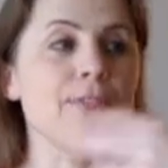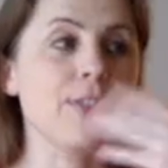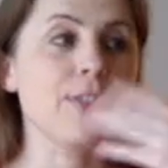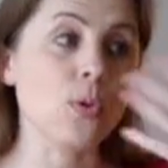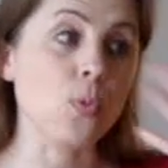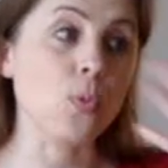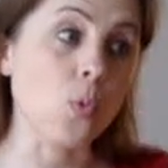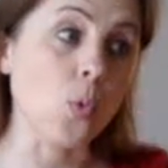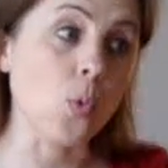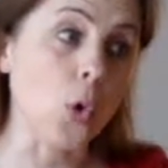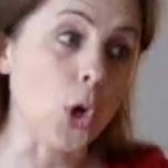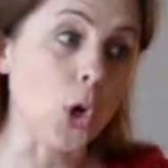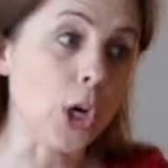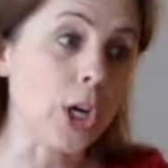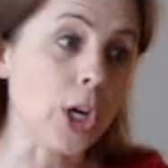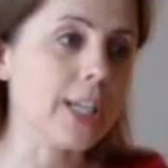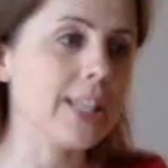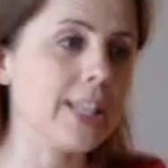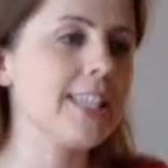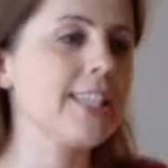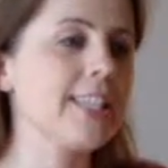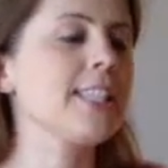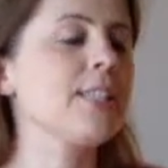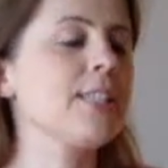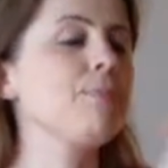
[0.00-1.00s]
the
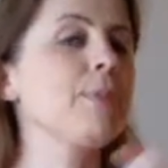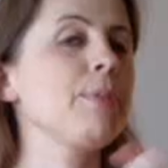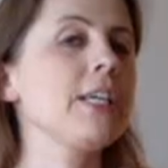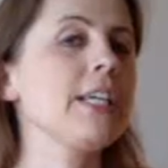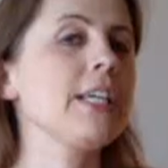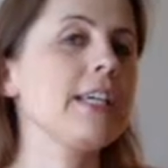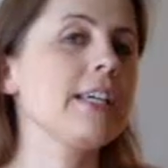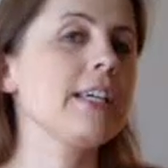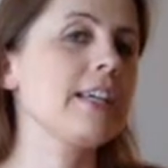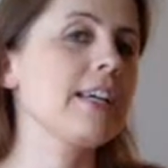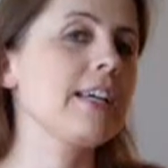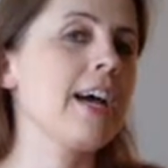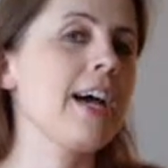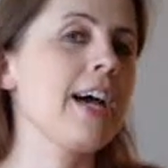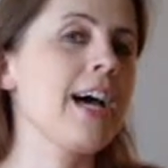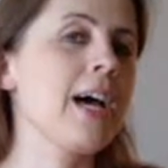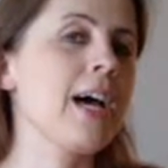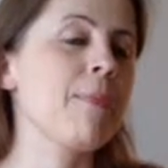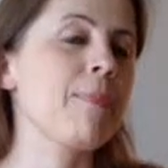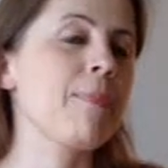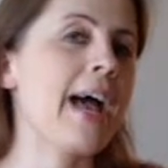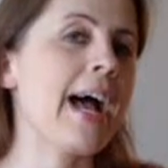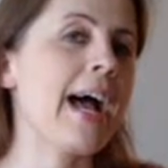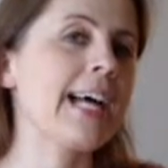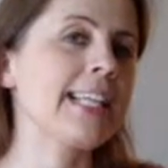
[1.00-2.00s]
work that's being
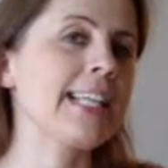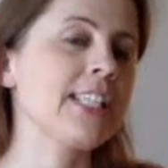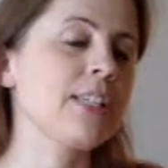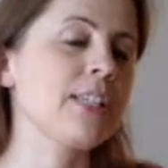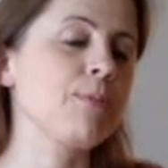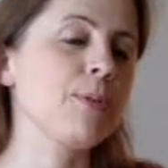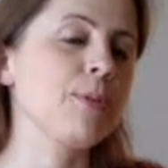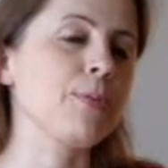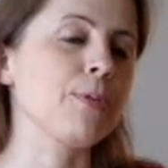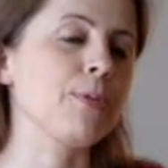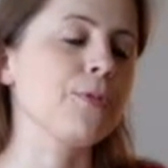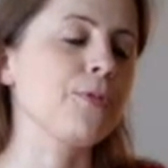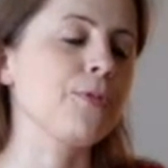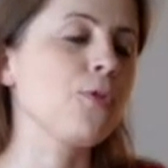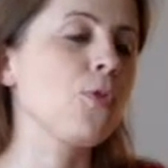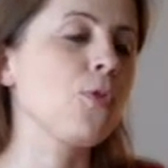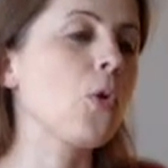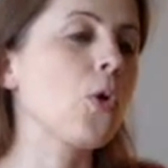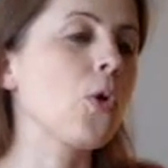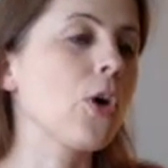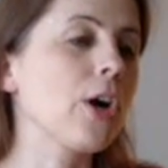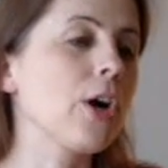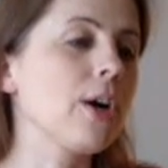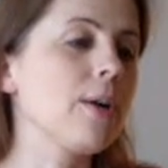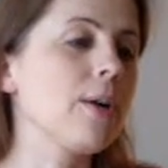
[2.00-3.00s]
asked to be
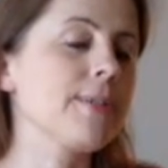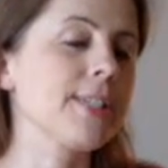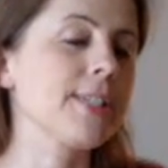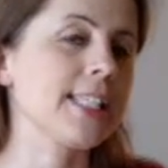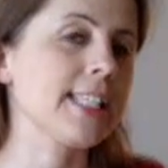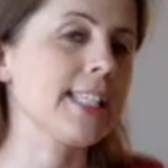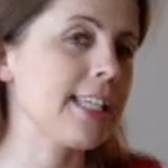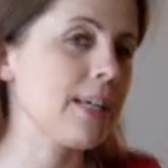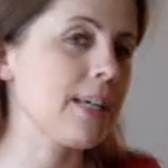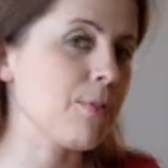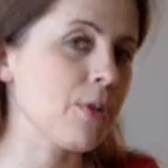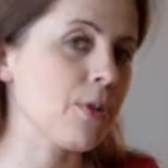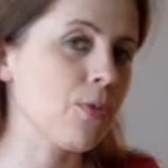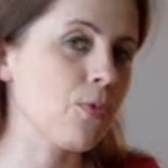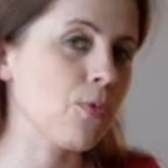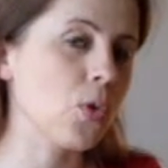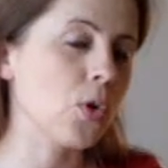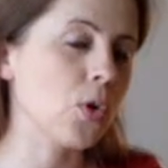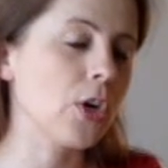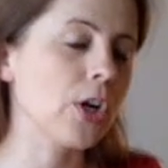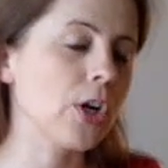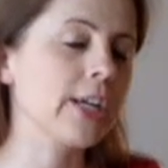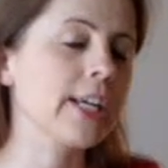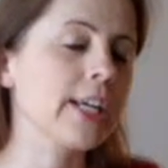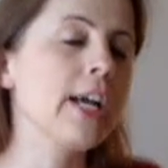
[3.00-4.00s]
performed, a statement of
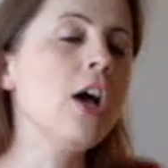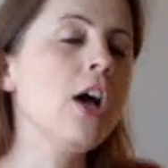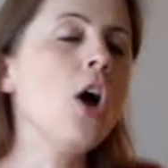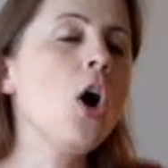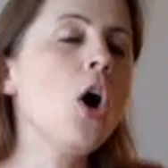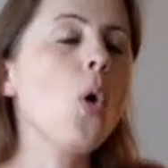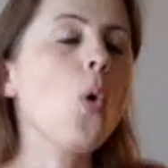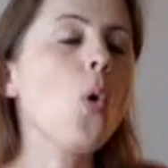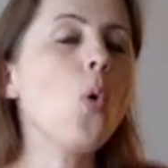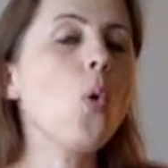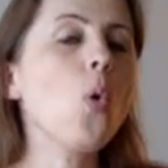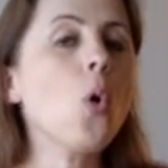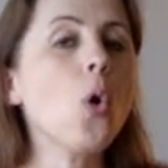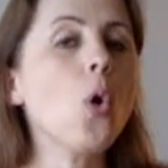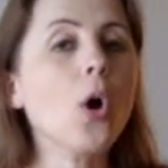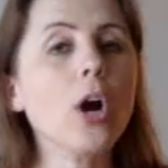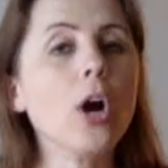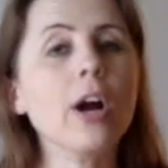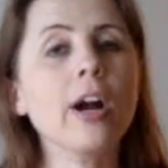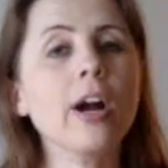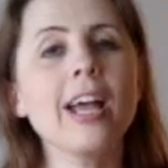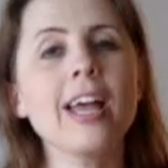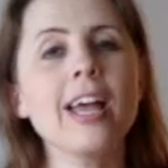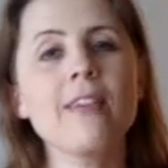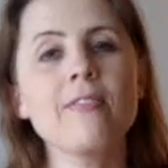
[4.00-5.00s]
work,
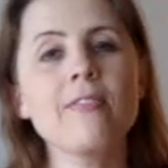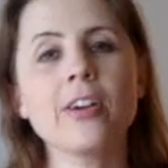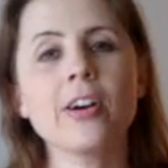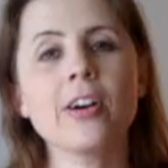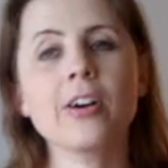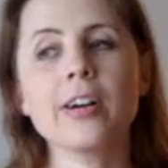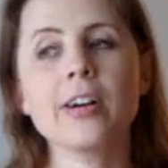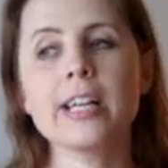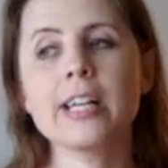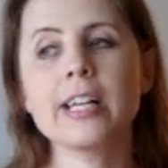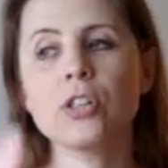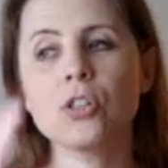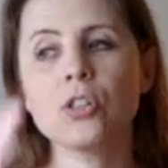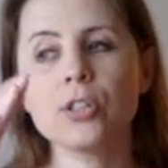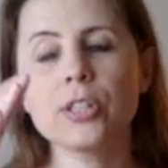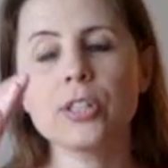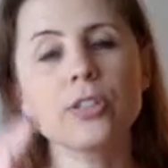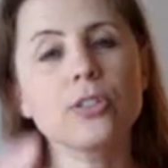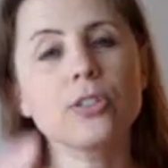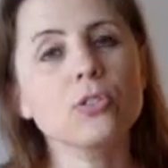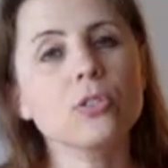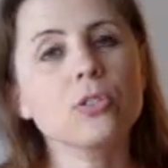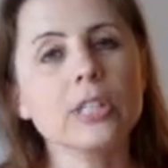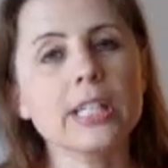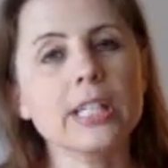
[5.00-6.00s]
or a very
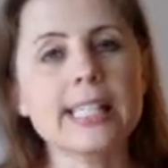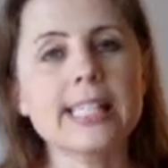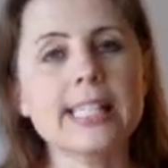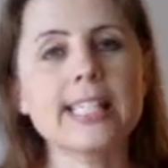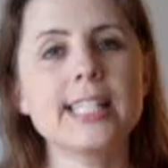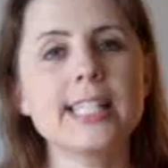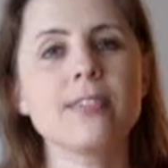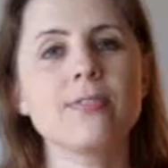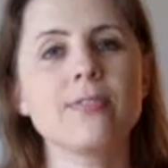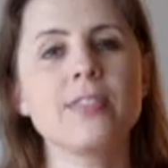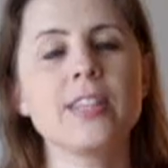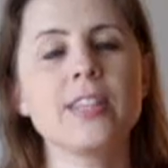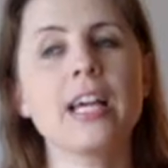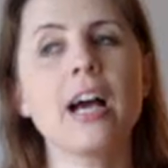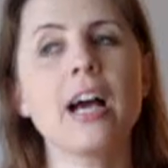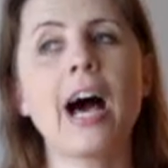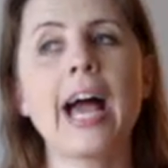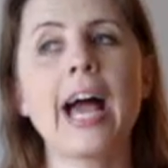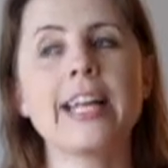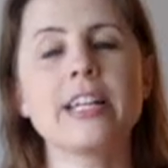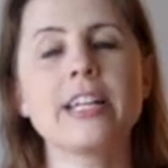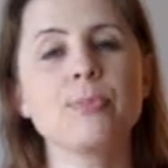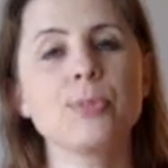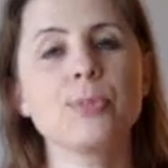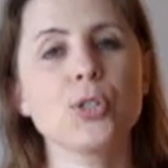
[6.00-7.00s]
clear list of the
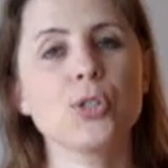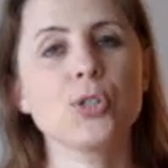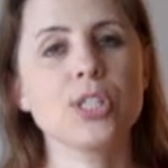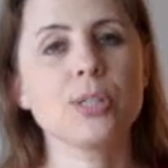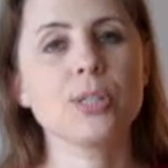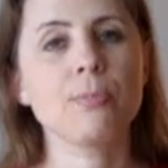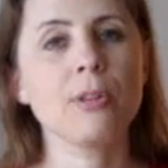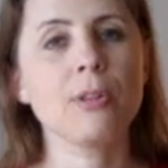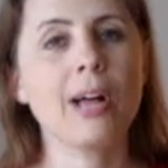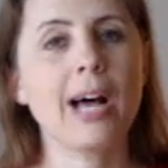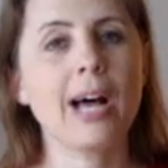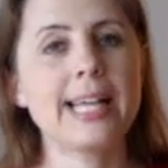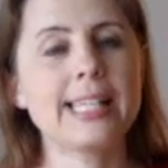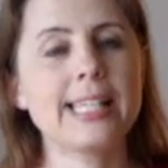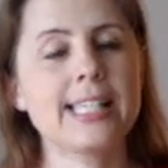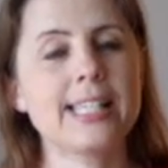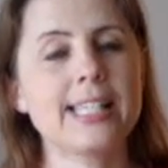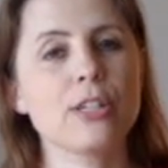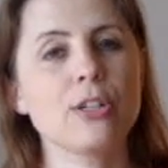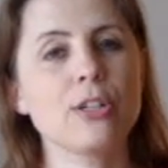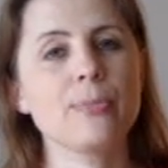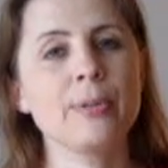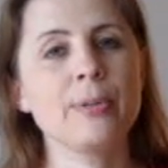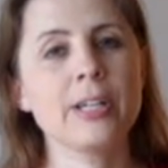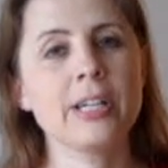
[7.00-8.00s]
items or supplies
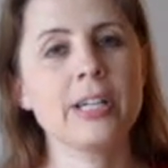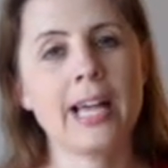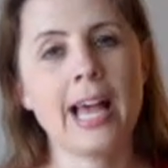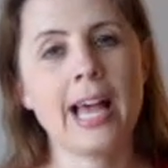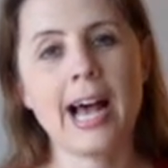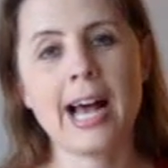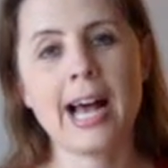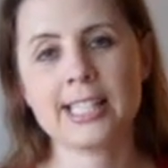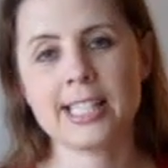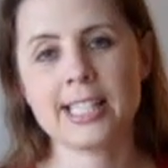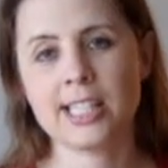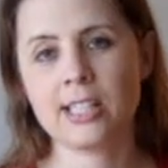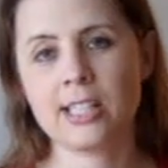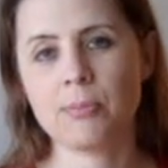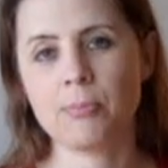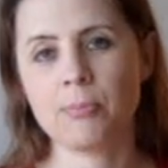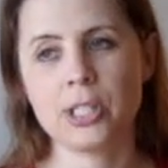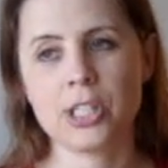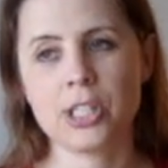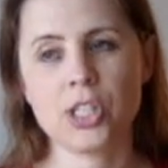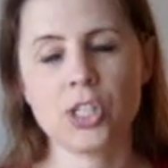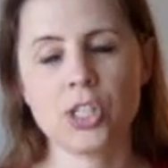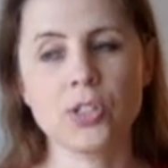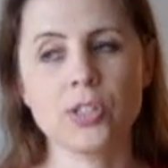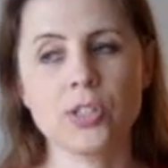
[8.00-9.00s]
that are being asked to
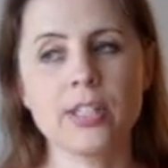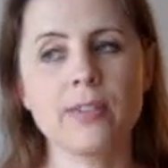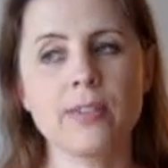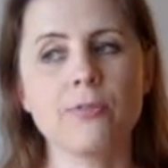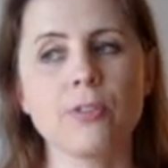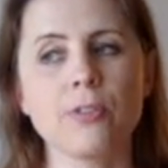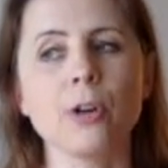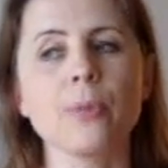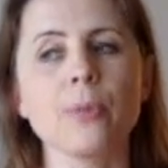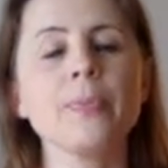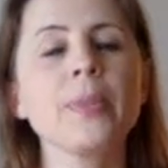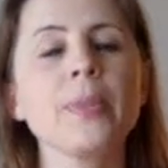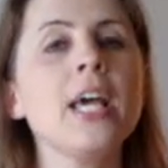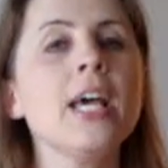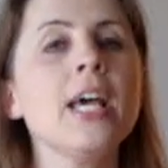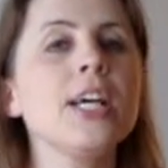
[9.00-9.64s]
be delivered.